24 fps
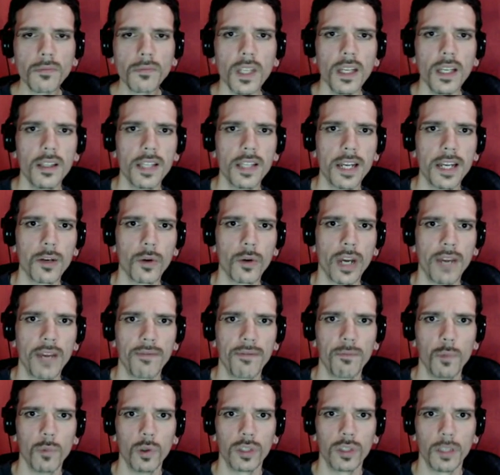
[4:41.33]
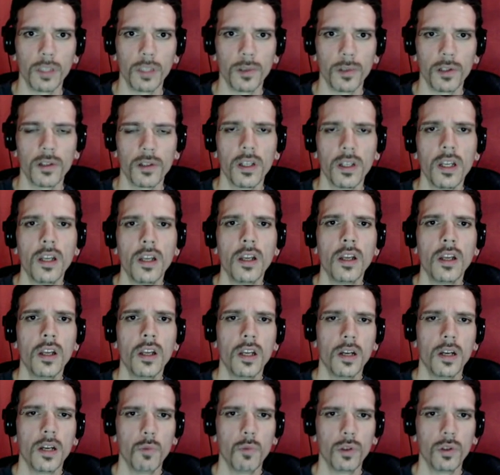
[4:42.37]
And then you have
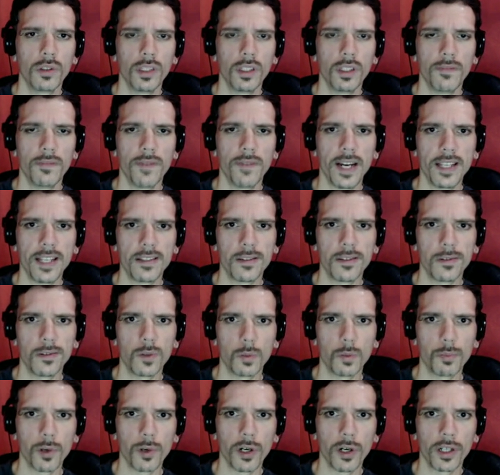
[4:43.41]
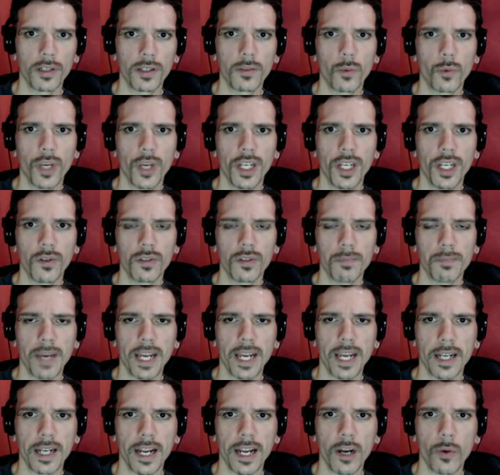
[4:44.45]
multi-device support: Windows,
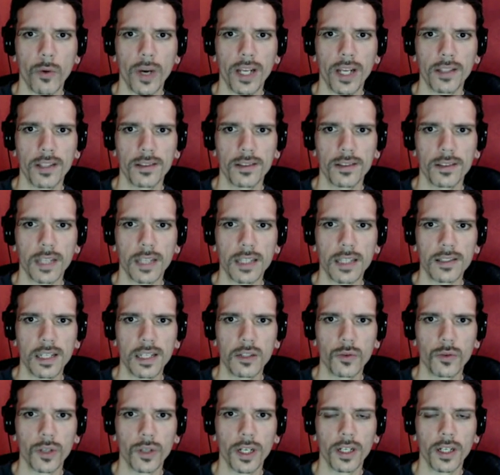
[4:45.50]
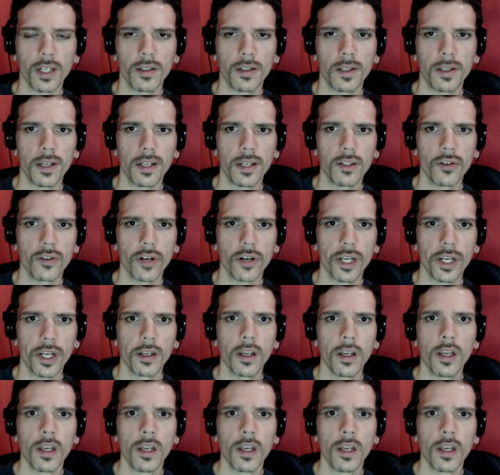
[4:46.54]
Mac, iOS, etc., Android.